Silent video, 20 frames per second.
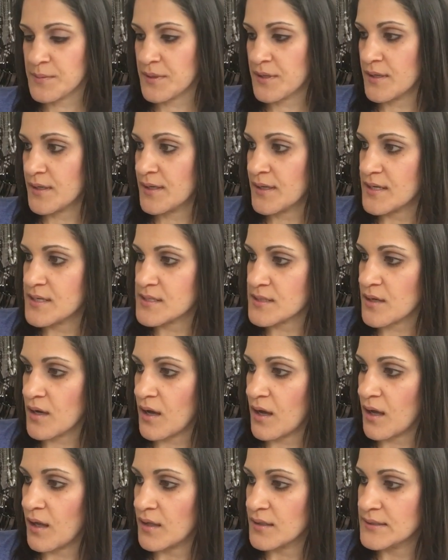one is
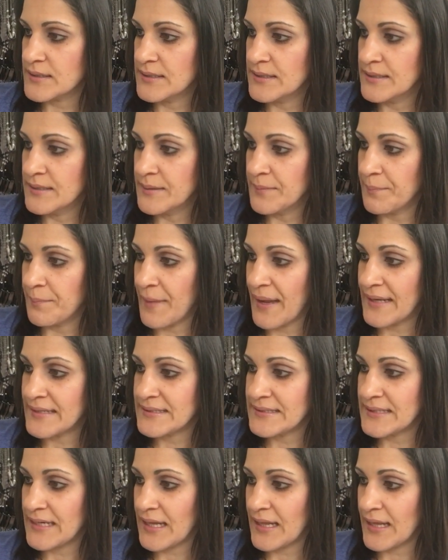called
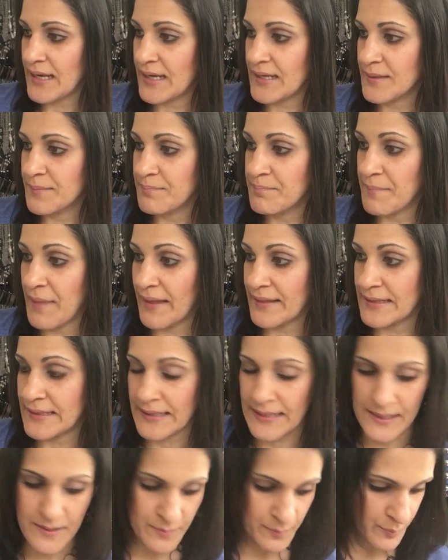Mandela
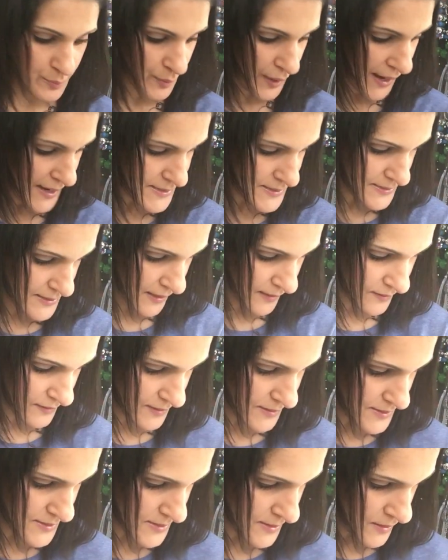Melody brass
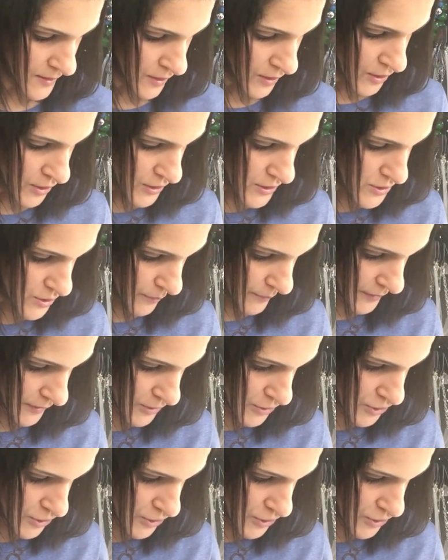necklace. So I'm going